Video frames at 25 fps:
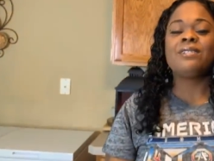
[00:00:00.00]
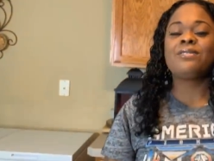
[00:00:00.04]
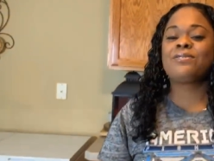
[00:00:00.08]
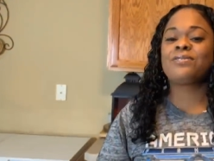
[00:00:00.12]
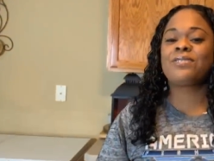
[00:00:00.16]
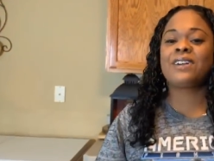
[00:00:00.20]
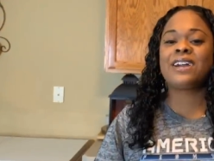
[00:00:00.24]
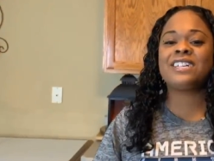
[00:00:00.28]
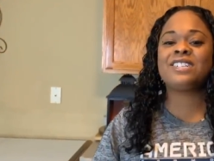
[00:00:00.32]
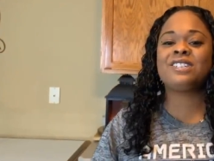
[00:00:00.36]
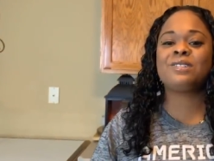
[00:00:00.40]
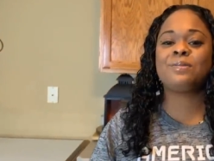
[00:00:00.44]

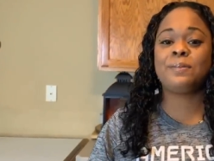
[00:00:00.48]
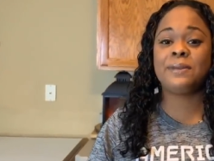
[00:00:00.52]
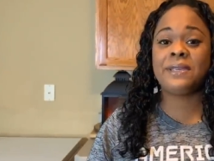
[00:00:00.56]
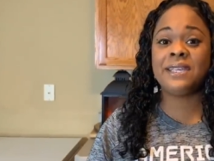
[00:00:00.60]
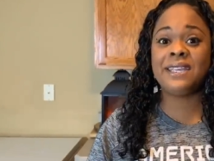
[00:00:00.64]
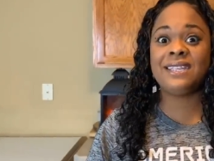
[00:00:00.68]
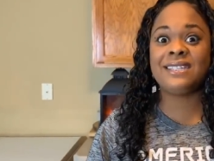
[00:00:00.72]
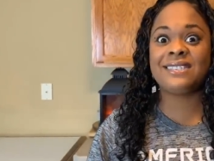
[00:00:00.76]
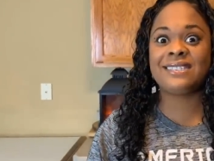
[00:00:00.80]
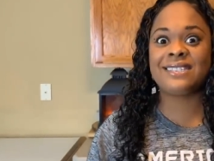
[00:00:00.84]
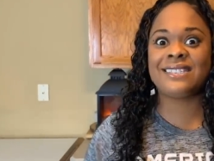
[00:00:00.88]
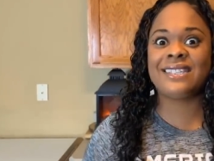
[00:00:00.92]
fresh
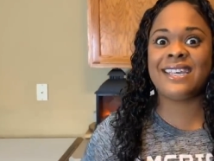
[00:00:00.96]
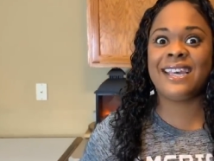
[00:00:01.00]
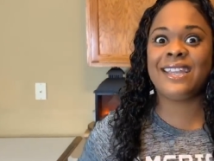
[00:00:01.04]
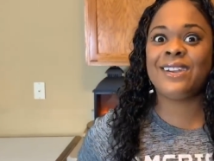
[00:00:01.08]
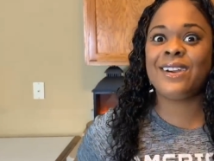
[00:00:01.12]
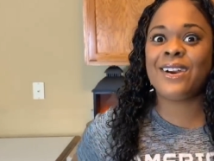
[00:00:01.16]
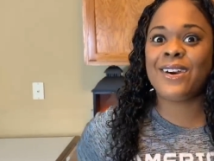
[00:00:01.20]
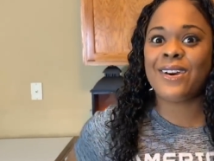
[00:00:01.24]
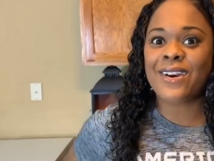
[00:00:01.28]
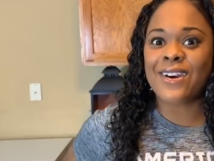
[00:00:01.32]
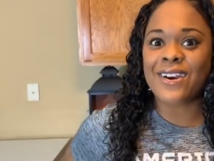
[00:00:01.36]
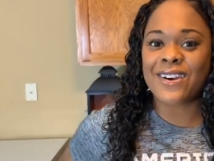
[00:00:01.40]
peas
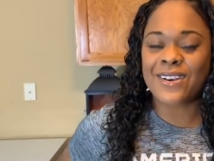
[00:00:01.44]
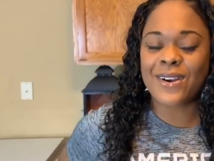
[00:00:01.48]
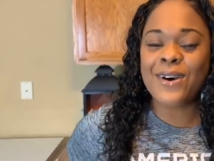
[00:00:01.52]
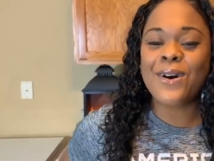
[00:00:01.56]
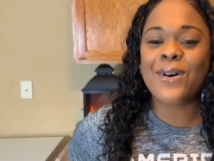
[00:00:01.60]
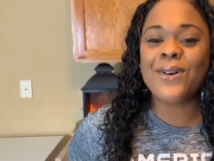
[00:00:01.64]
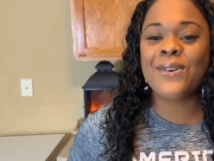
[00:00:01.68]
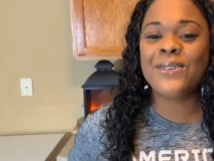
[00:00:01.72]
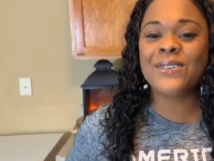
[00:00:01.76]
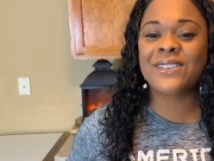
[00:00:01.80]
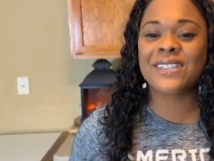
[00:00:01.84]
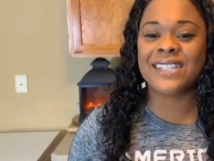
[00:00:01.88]
that are
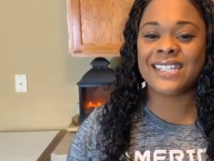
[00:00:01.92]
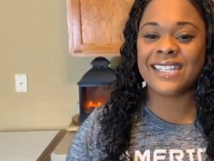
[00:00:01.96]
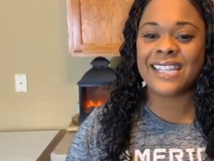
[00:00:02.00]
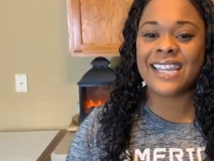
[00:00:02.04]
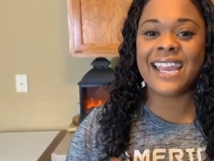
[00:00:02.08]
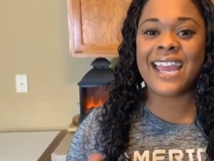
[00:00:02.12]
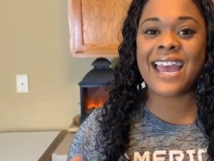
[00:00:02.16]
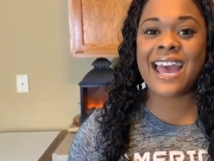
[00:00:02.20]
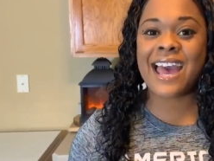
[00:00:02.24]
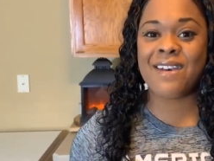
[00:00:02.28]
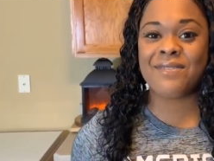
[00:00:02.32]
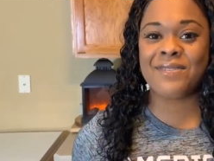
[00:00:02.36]
cold and
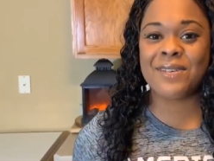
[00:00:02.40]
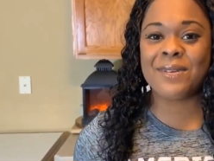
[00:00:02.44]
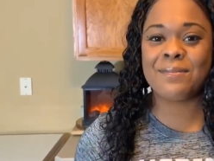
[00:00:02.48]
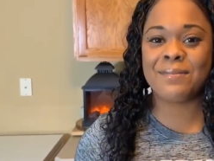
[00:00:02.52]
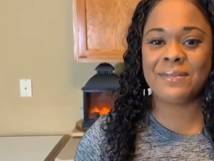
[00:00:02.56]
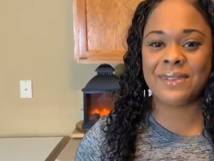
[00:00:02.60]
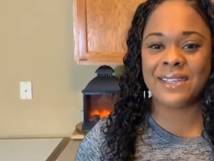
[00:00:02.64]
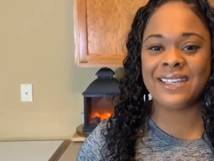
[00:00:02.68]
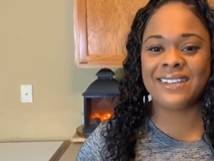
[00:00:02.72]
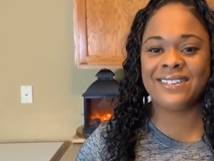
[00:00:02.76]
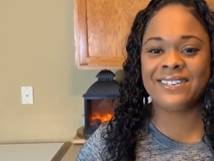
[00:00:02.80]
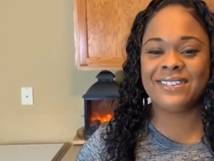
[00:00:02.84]
they
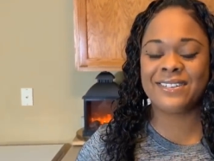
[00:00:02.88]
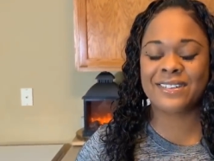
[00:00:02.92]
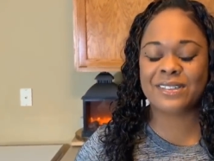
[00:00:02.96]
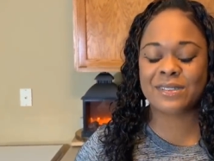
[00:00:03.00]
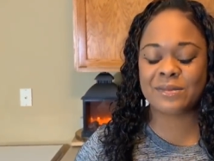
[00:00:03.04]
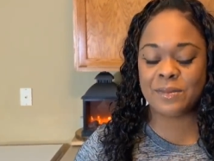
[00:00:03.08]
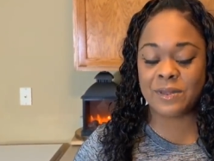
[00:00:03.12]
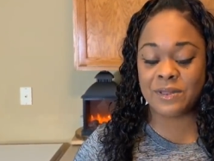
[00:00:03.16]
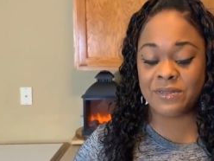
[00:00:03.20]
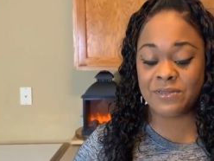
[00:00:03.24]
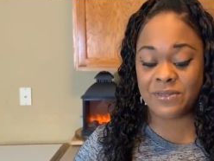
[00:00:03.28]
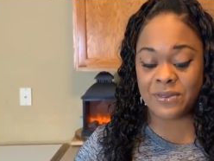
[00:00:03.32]
haven't been
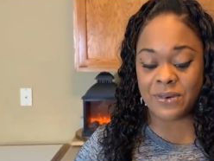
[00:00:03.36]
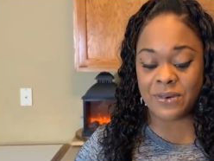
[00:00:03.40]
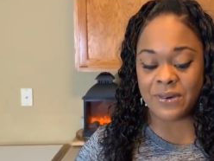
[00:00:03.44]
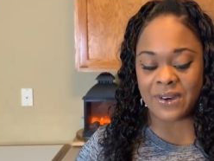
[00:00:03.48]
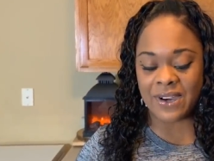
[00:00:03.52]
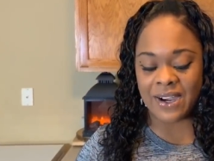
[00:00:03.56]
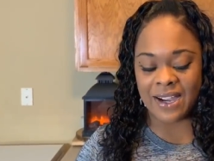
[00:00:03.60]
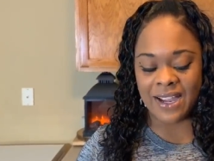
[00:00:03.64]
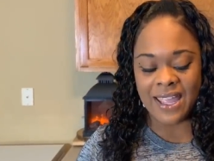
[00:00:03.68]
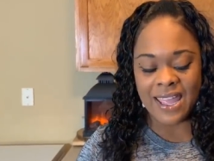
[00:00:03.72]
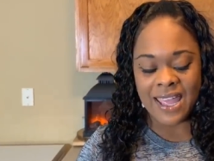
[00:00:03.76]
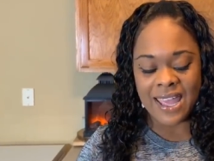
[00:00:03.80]
cooked
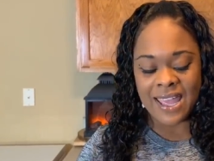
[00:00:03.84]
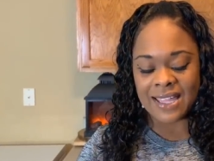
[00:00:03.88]
before.